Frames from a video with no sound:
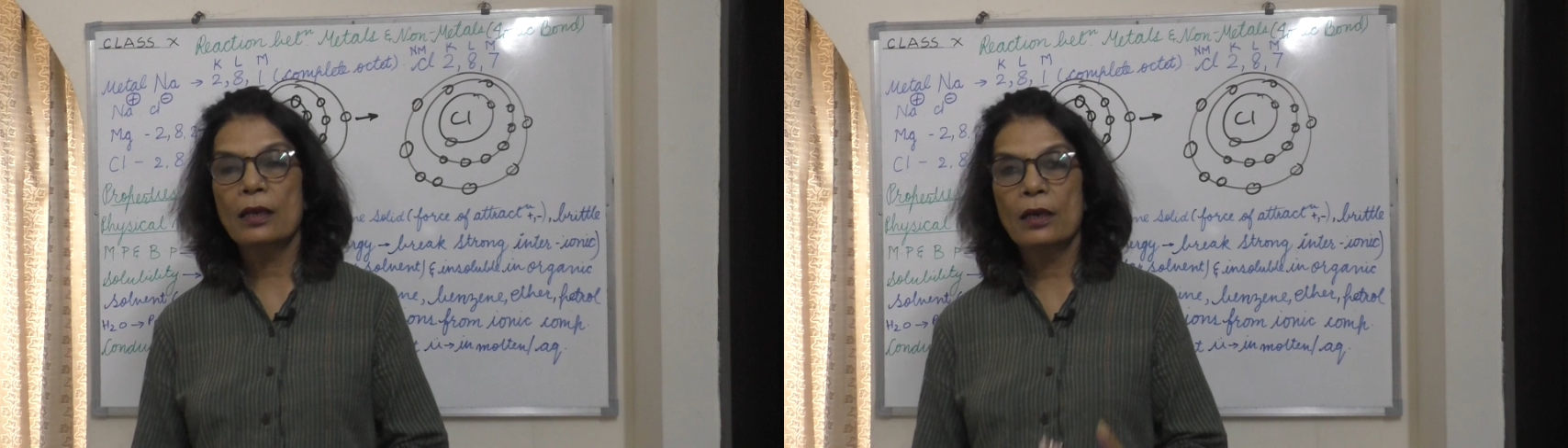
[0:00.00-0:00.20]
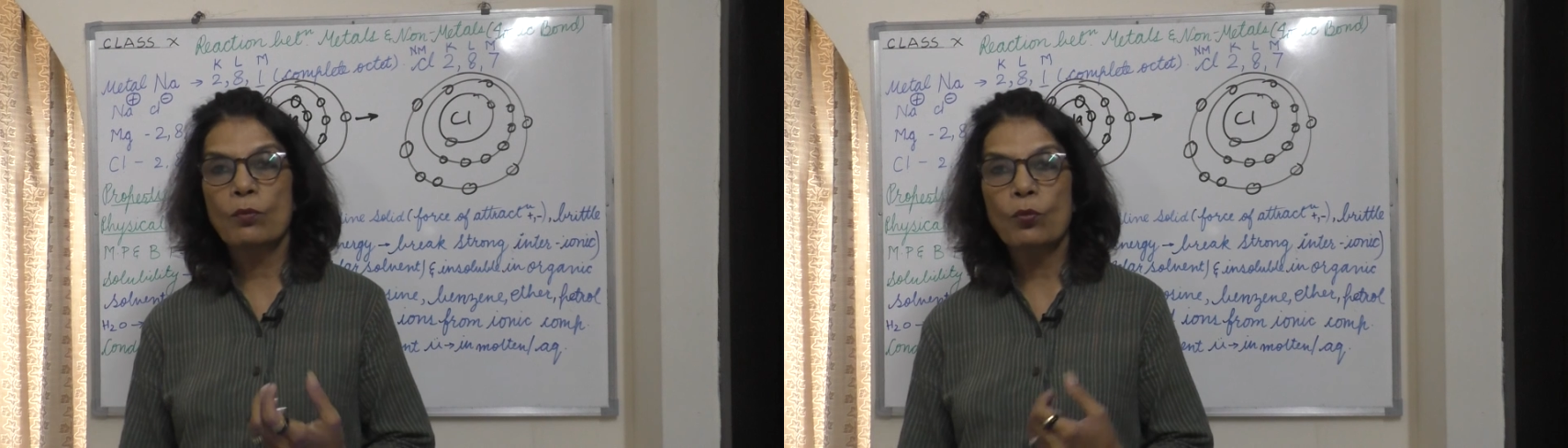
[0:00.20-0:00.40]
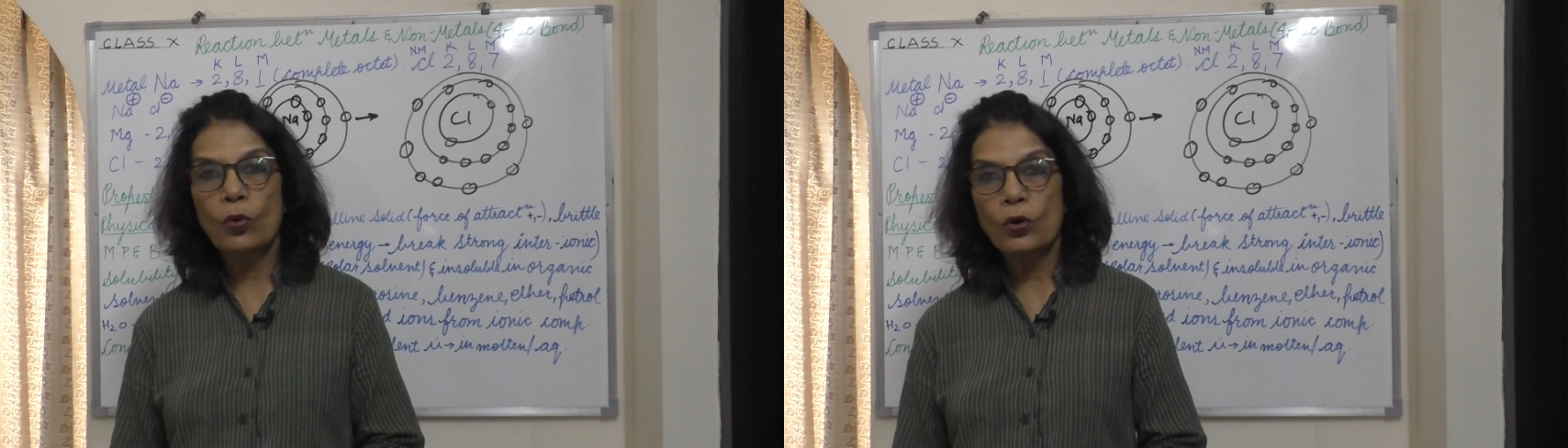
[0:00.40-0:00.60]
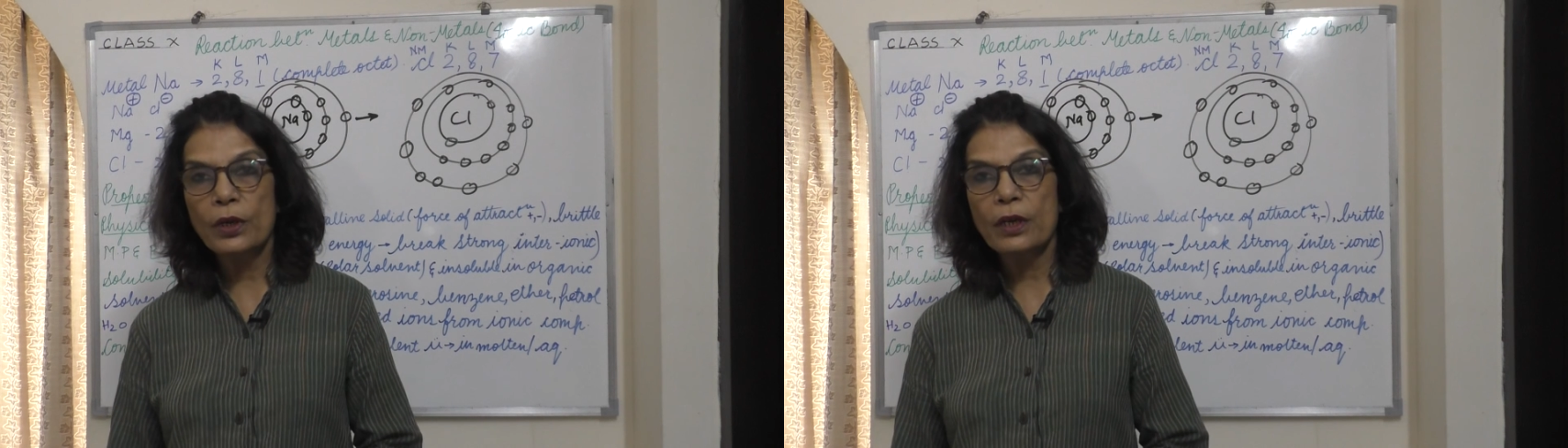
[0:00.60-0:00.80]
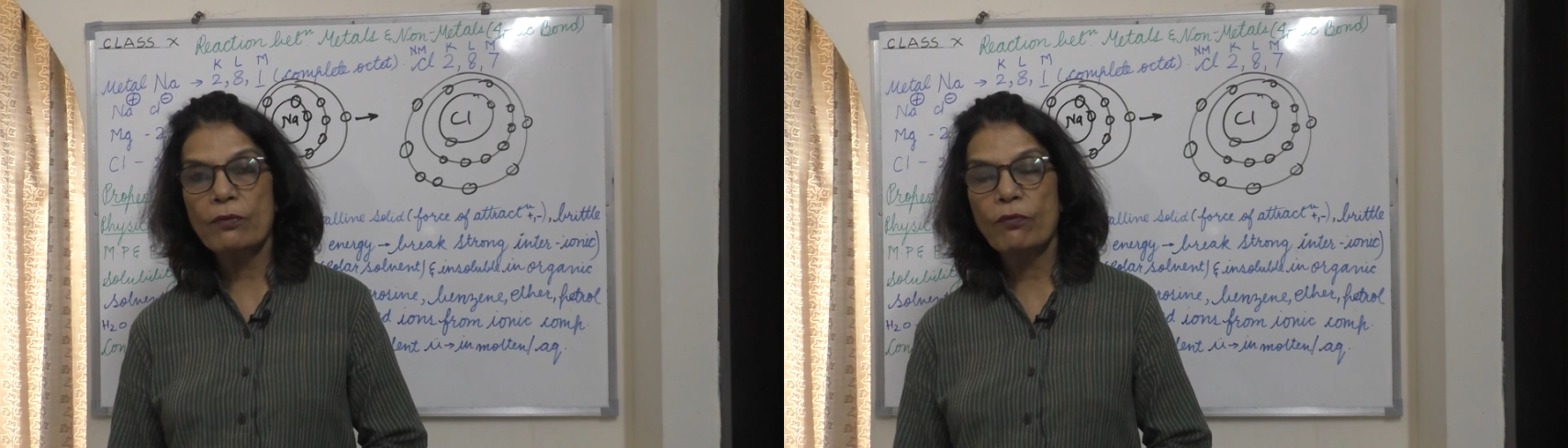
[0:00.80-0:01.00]
in
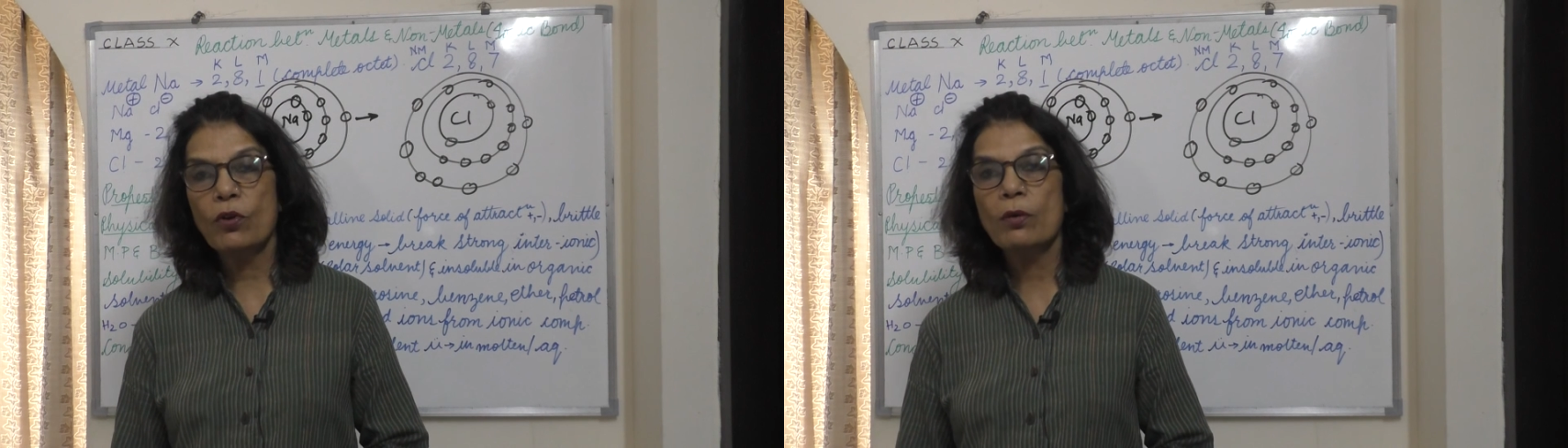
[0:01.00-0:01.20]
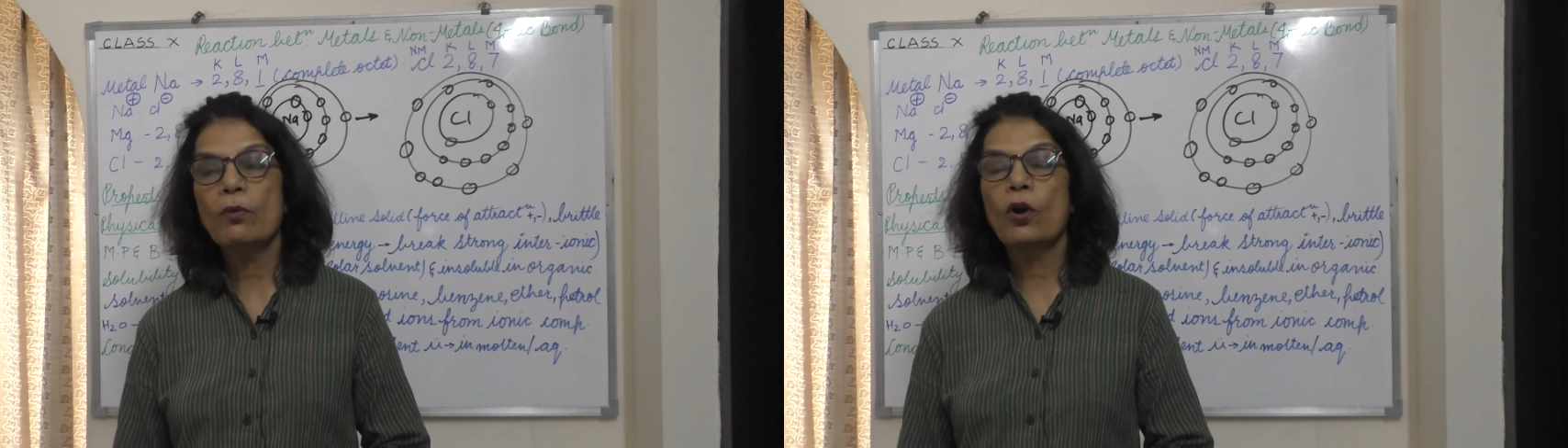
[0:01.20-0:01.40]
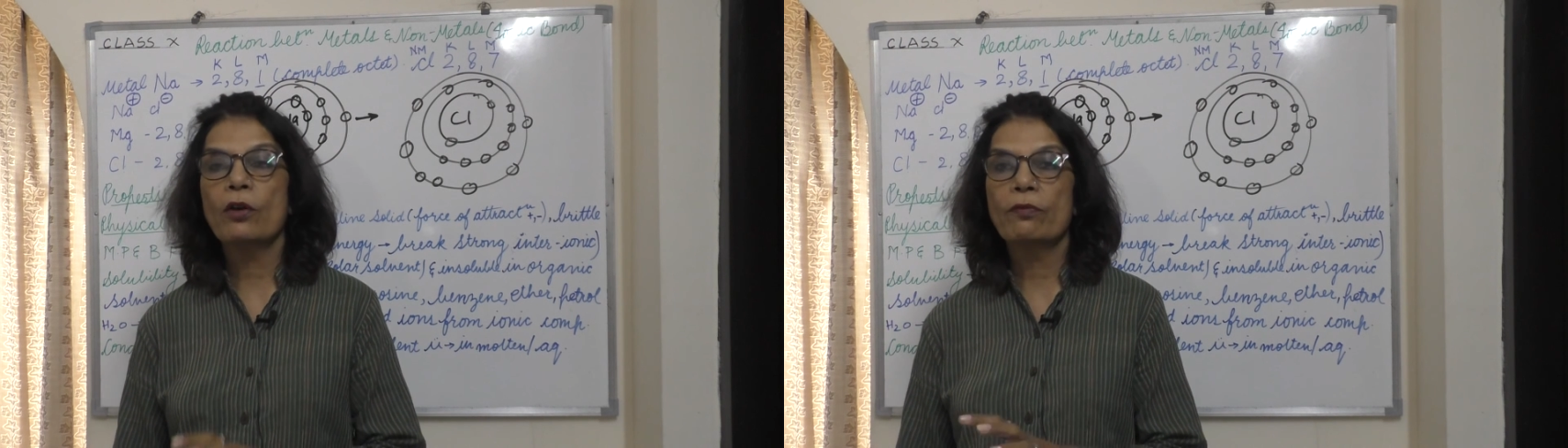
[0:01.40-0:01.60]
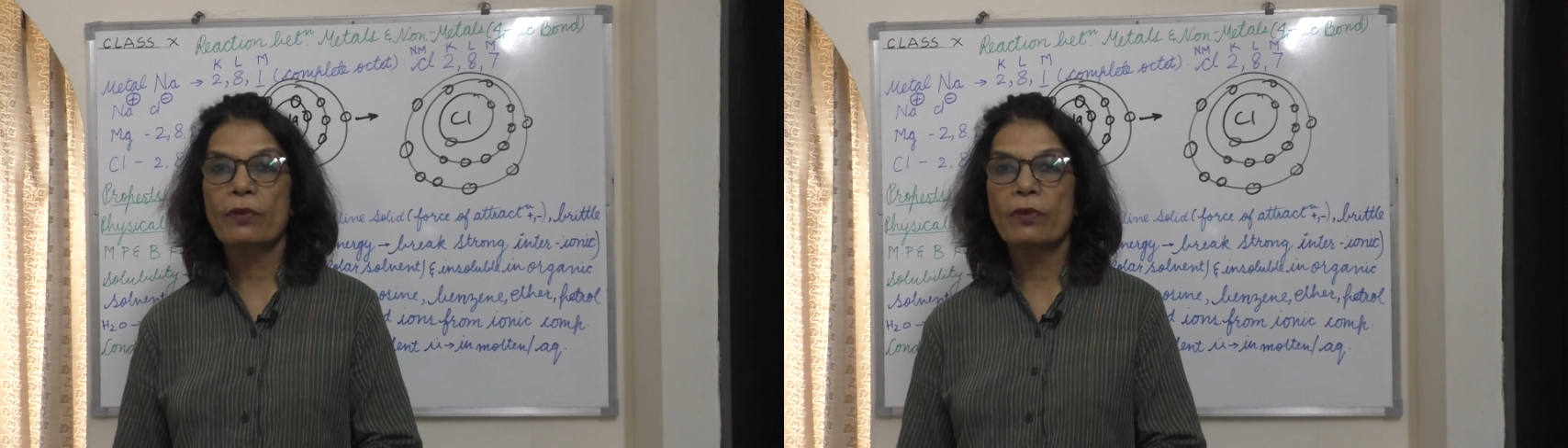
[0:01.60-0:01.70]
molten form or